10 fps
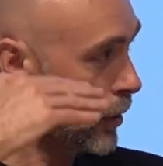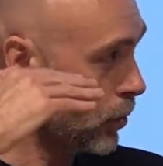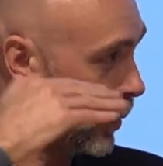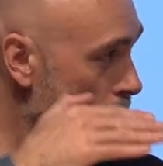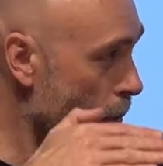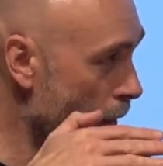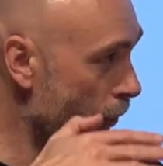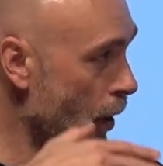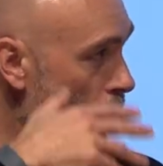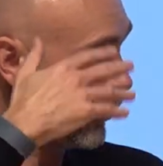into
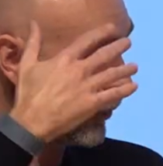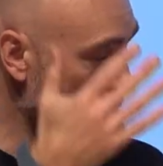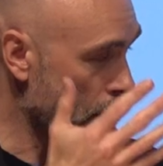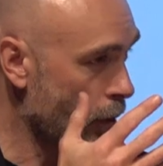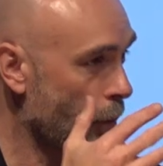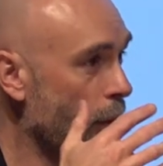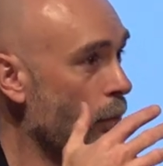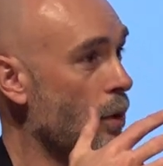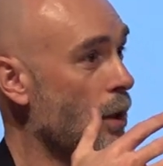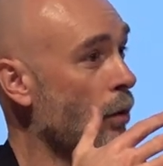2025 at COP in
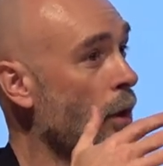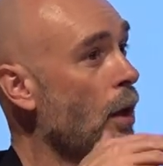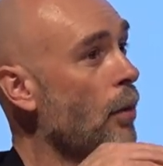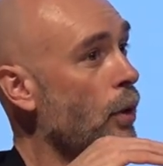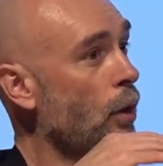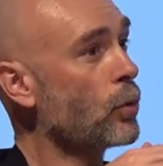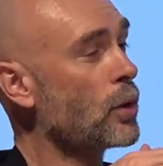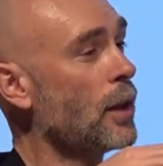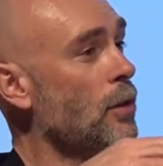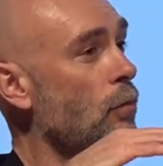Brazil, but
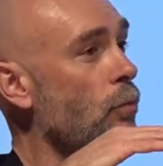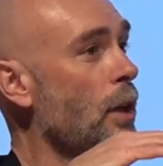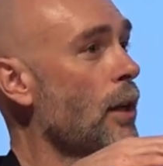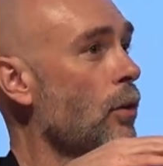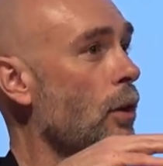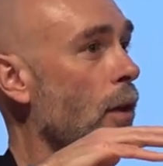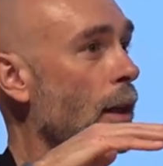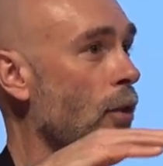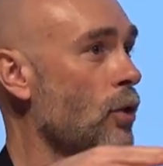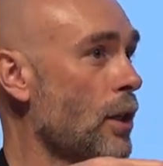also then to re-look at the
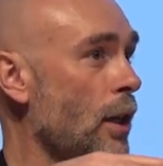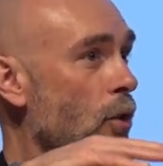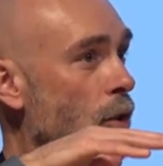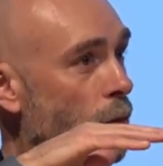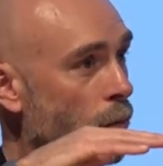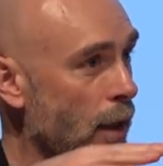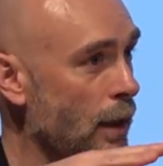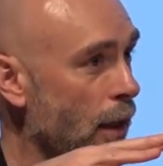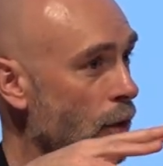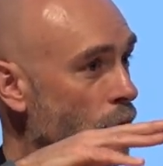legislation, the
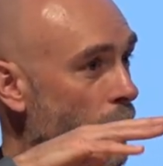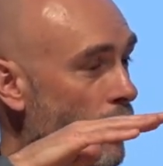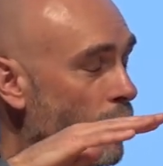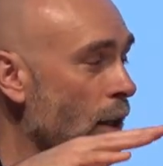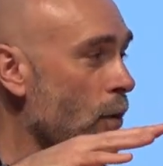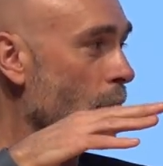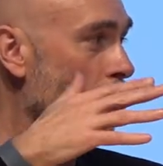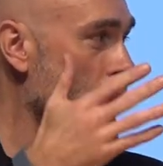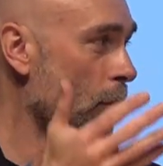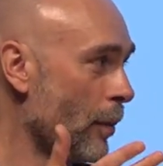regulation, the investment
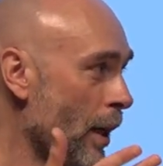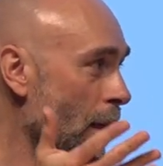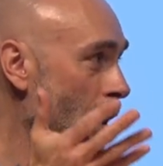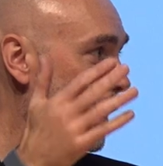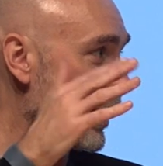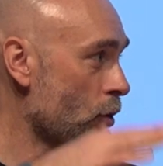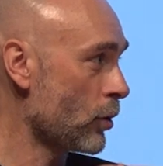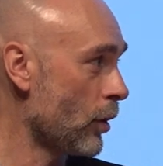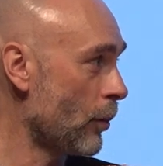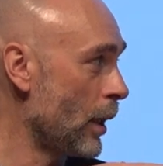that can be made at a
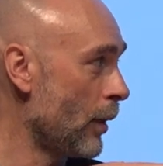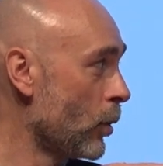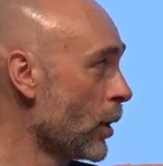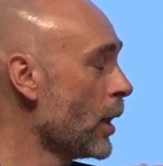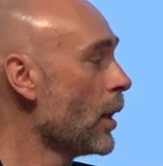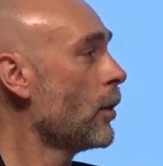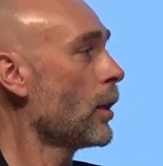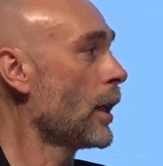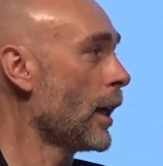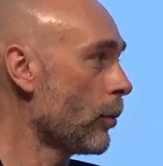national government level
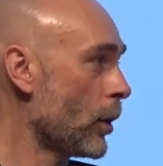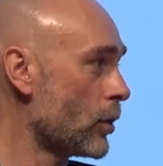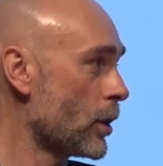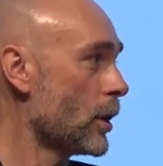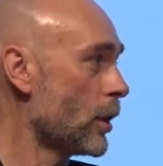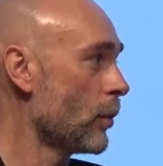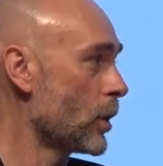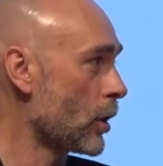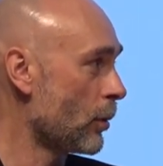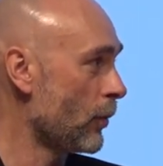that can help those city
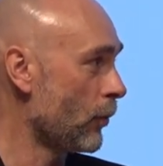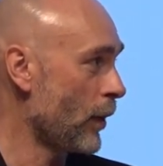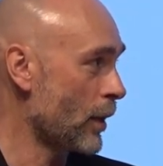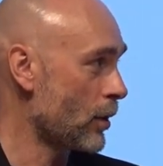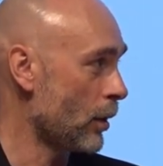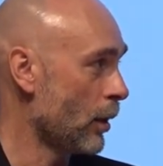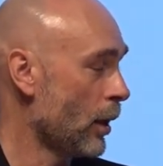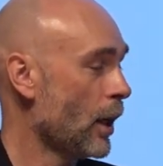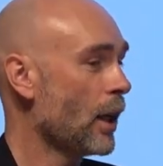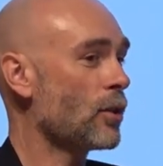governments go even faster.
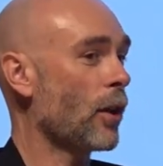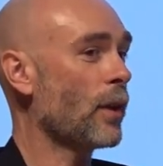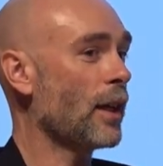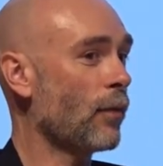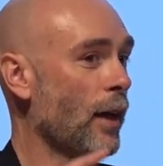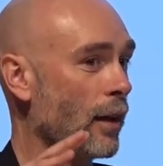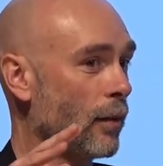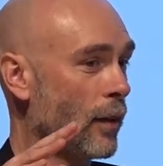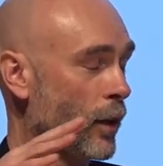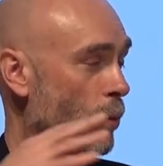So I think if
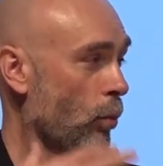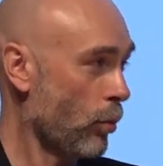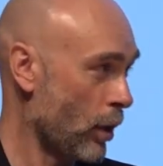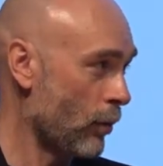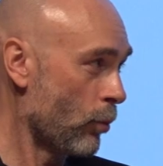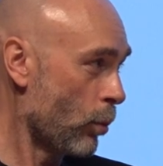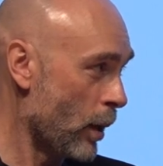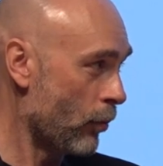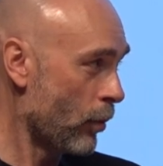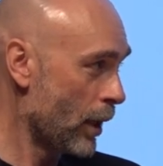that's what
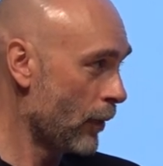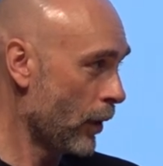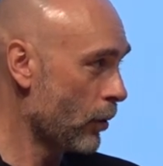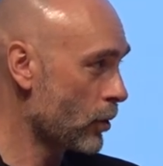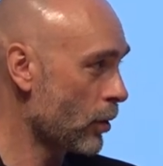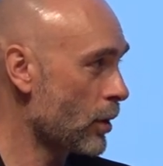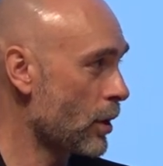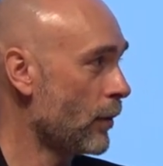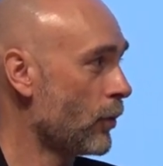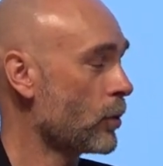we're really focused on at
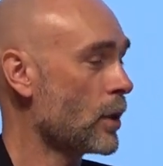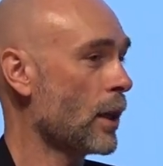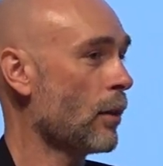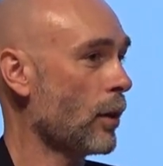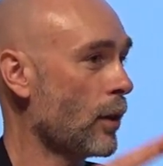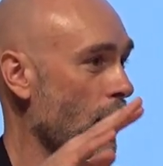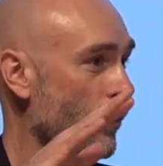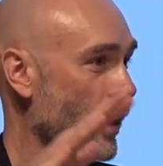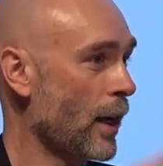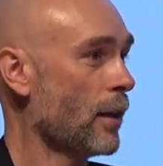C40 now, I think
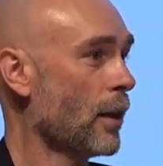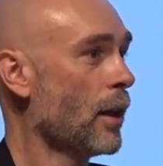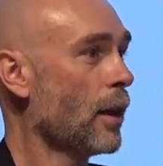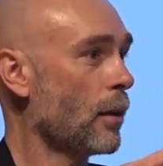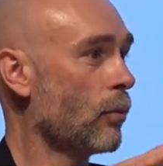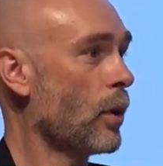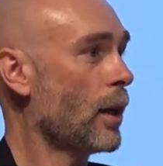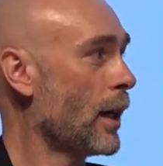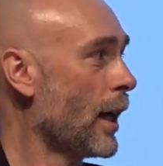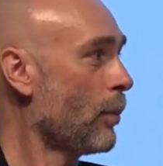if that can
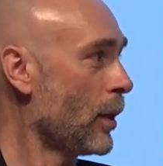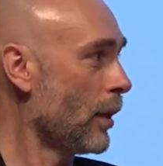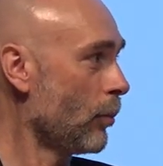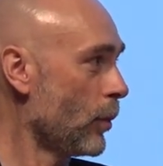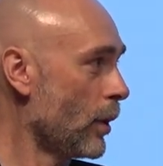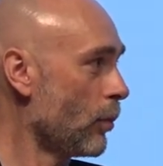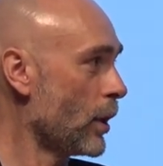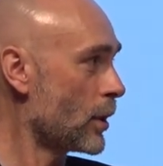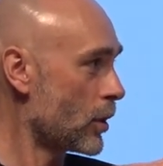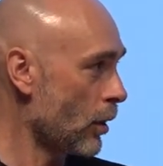really happen, then we
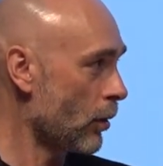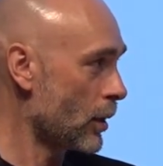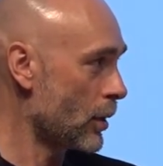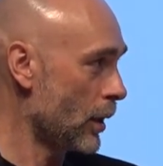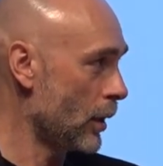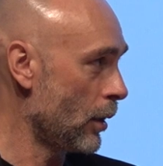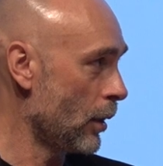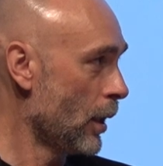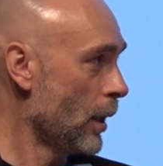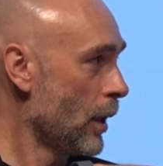start to see that